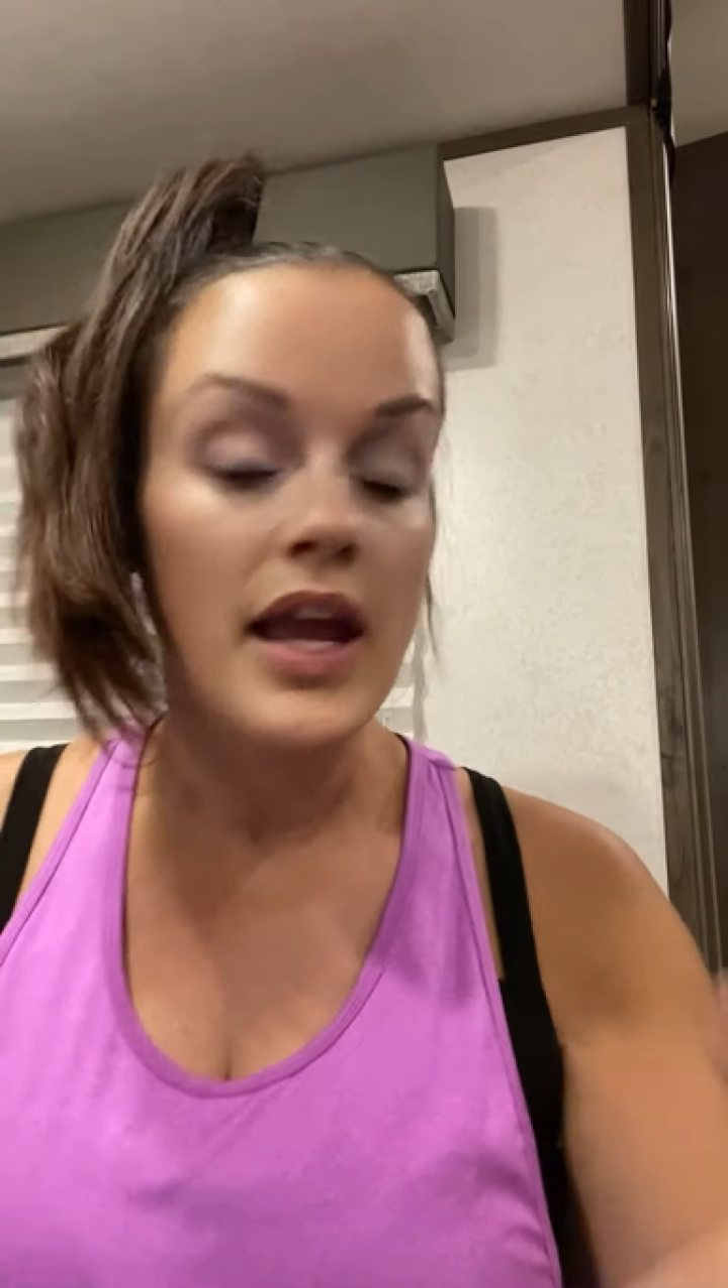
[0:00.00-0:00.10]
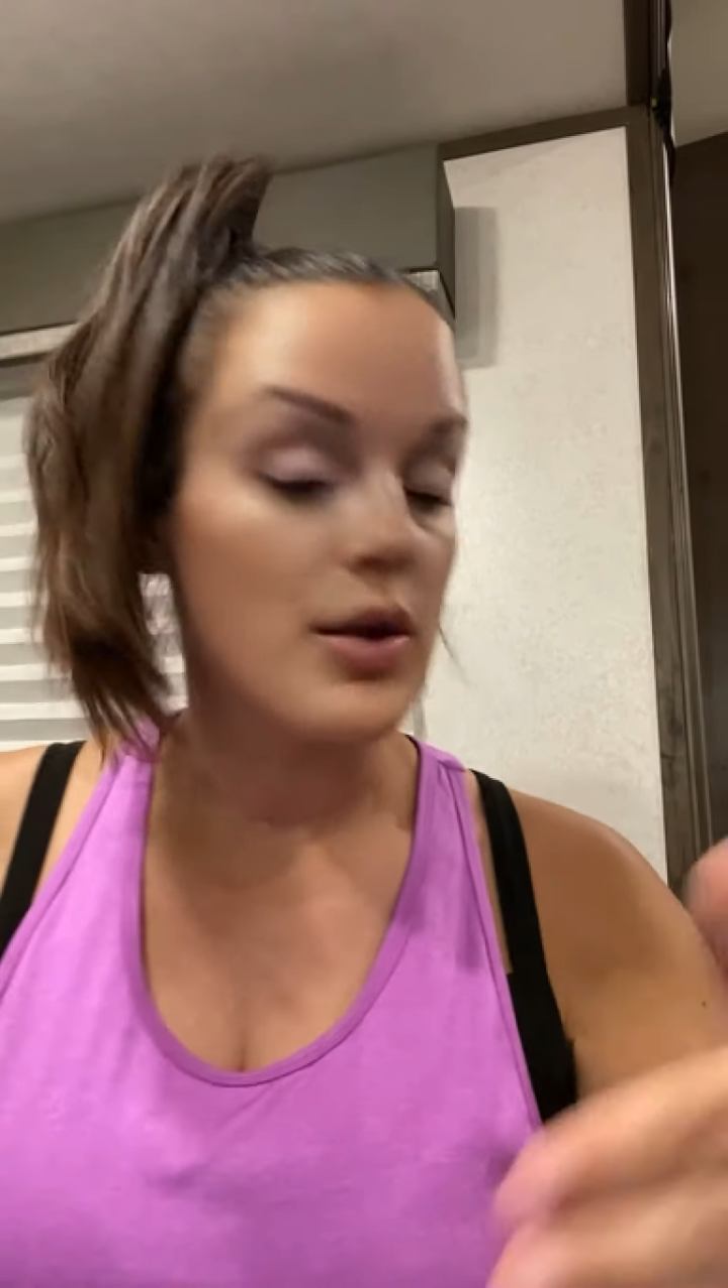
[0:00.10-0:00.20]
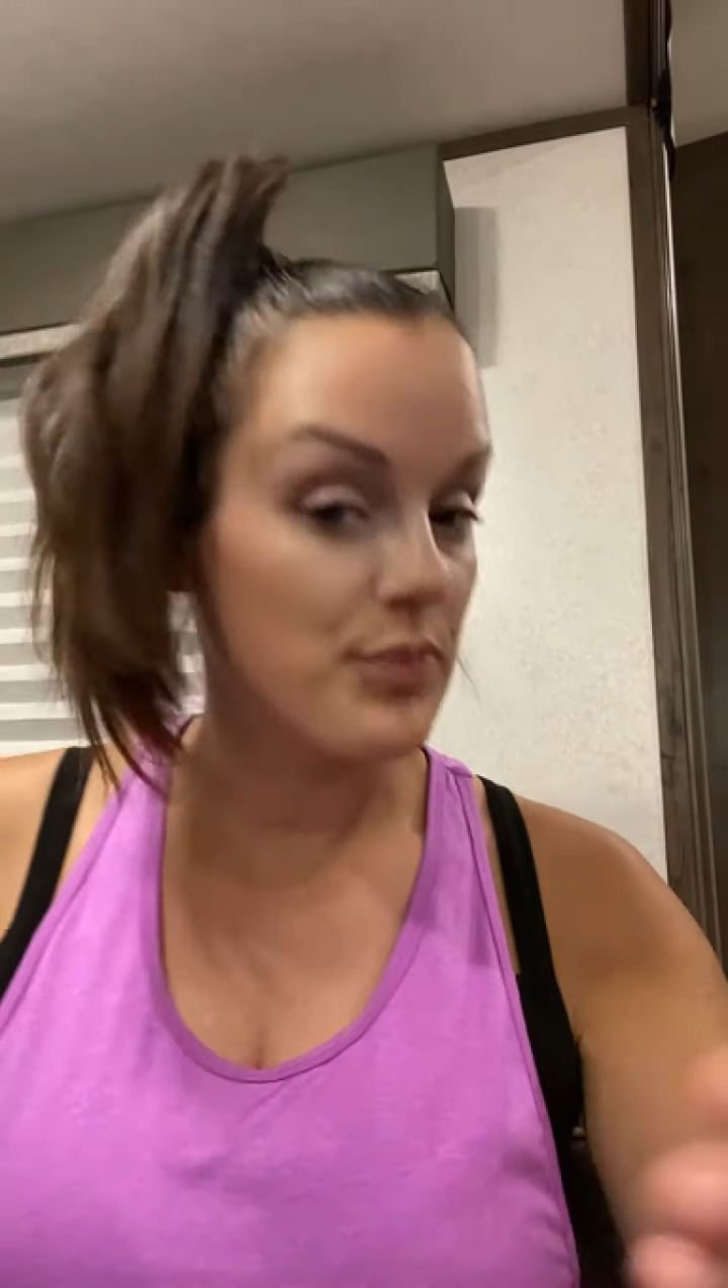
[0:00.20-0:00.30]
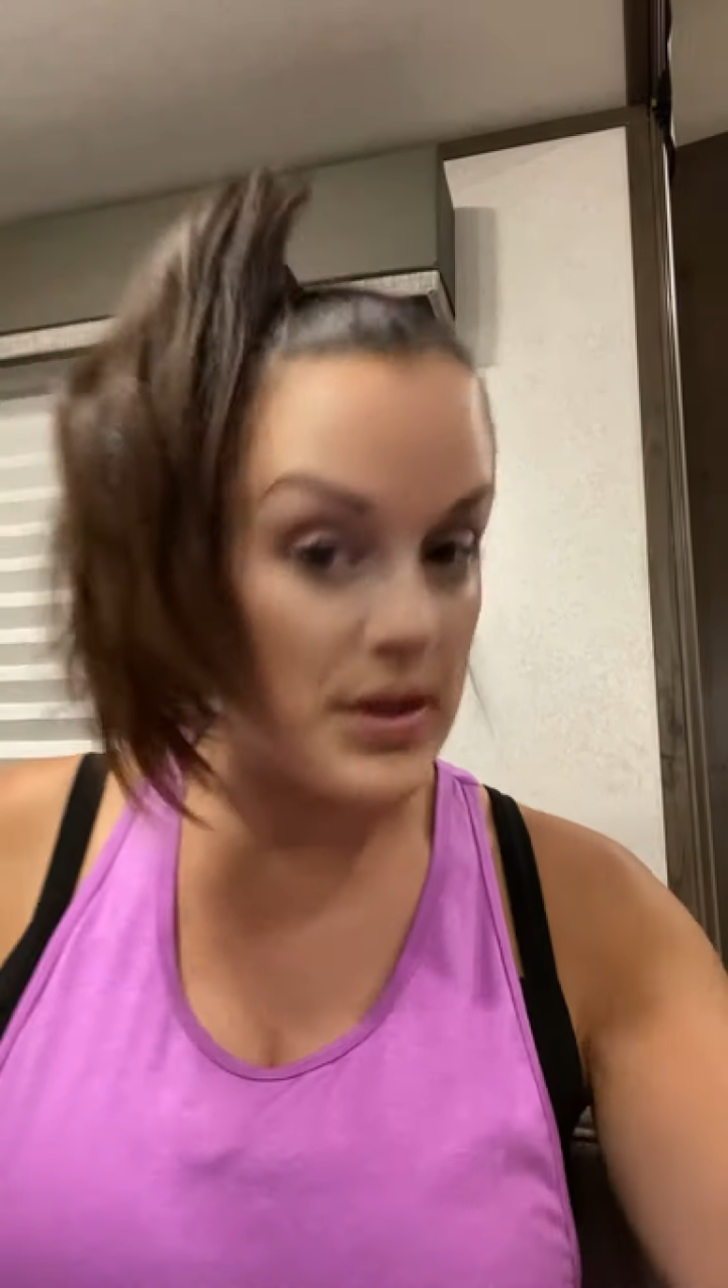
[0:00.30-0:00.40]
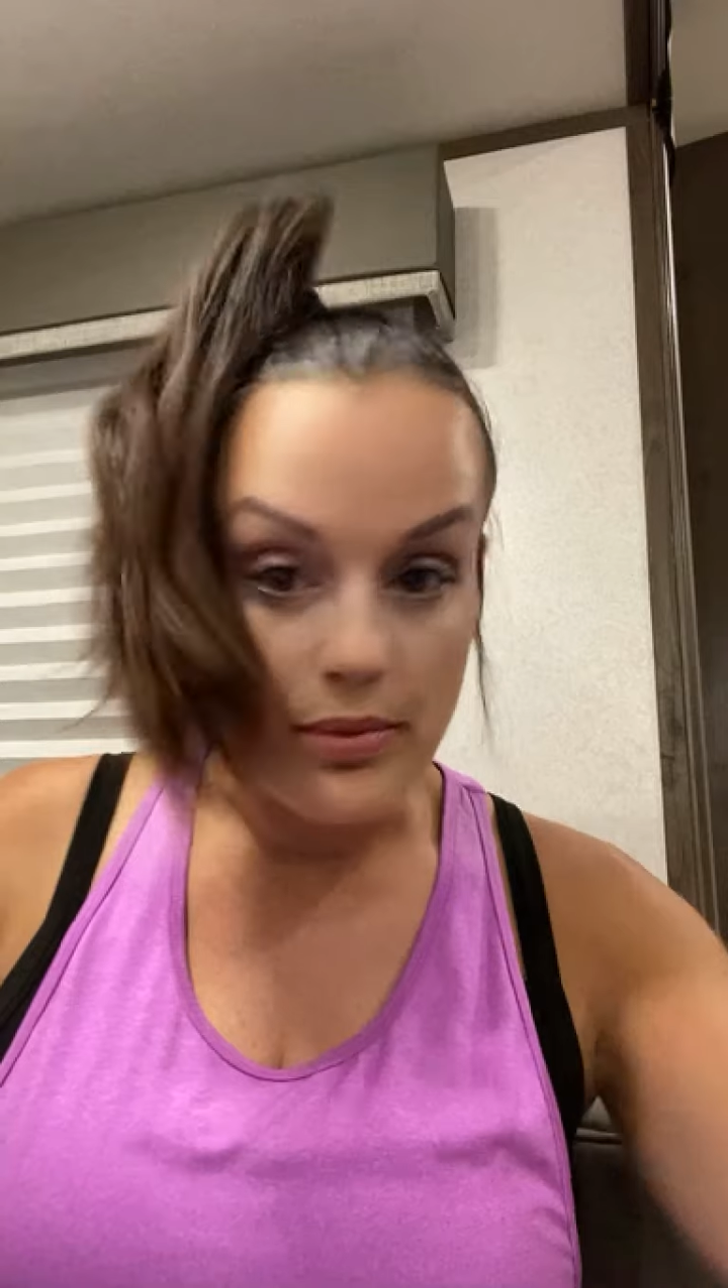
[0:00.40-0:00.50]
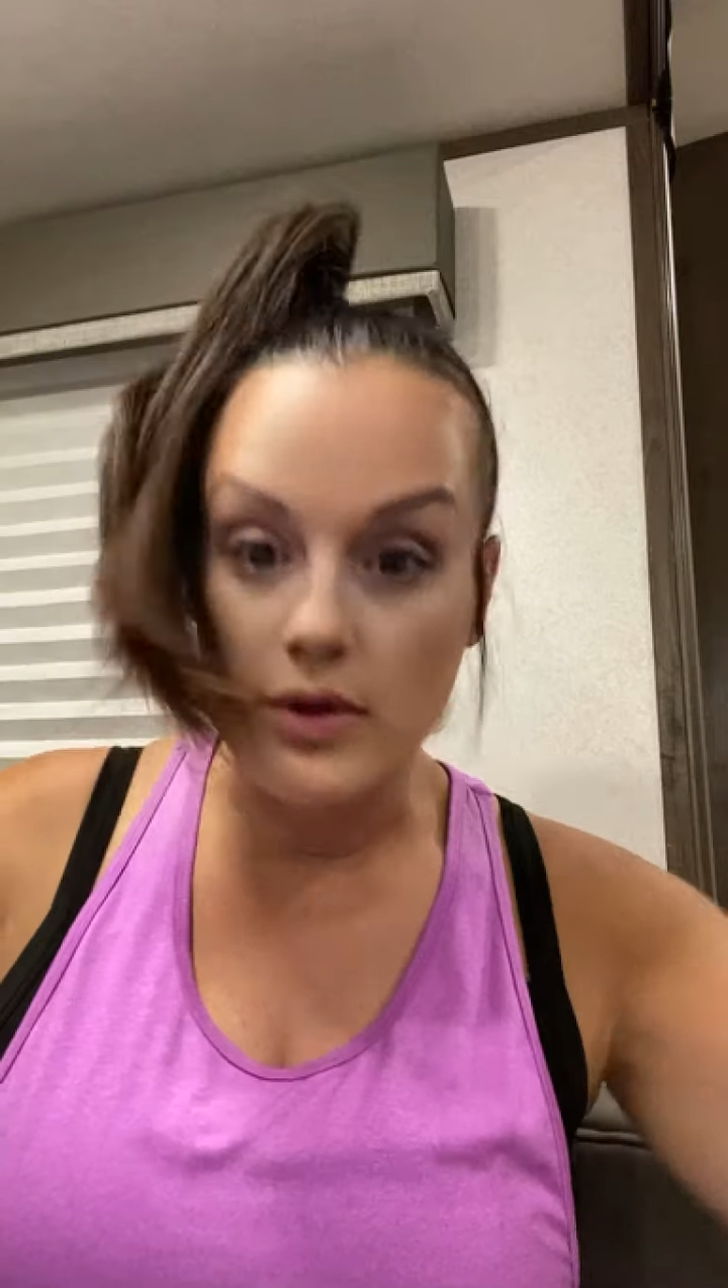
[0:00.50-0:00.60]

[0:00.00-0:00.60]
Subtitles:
and people